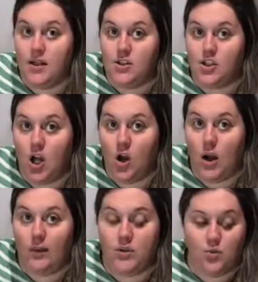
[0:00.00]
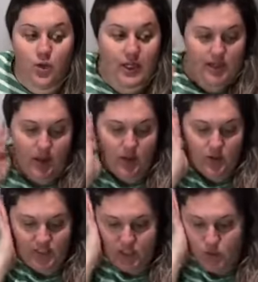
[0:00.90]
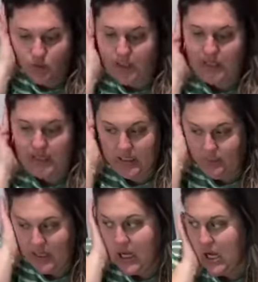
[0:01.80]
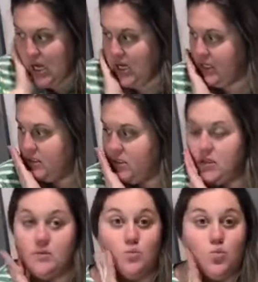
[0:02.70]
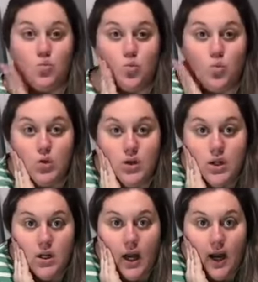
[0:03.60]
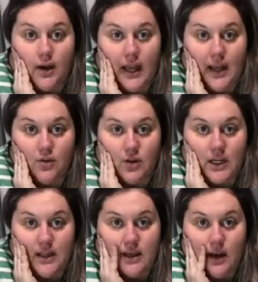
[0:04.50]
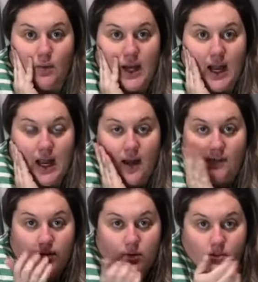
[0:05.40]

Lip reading: So I was worried about using green because I already had green, and then I would have,